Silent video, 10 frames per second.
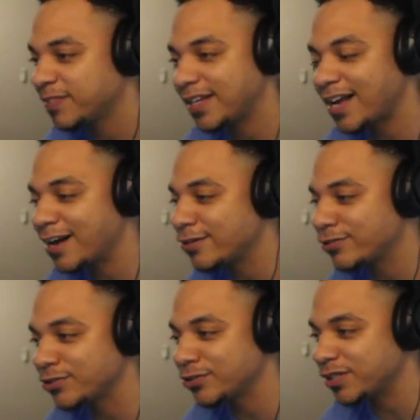They not
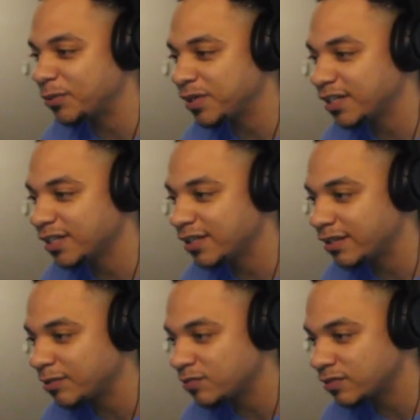gonna do it. We
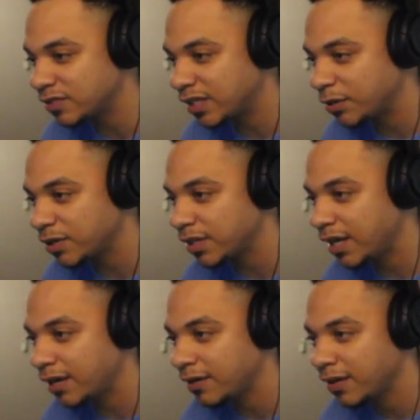good. Yeah, run
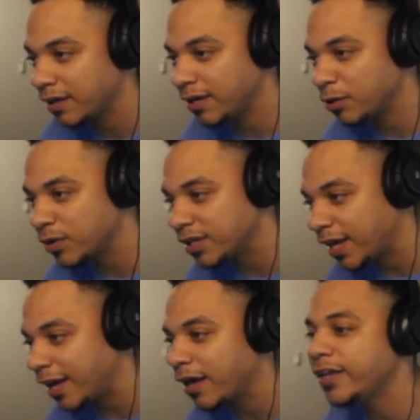that. Yeah, run
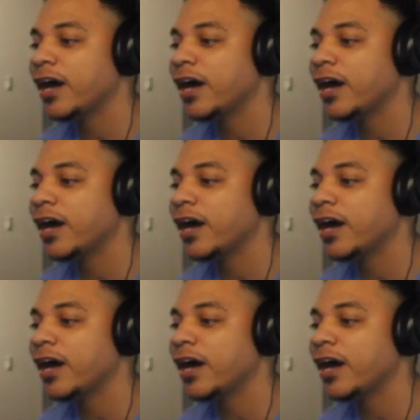that.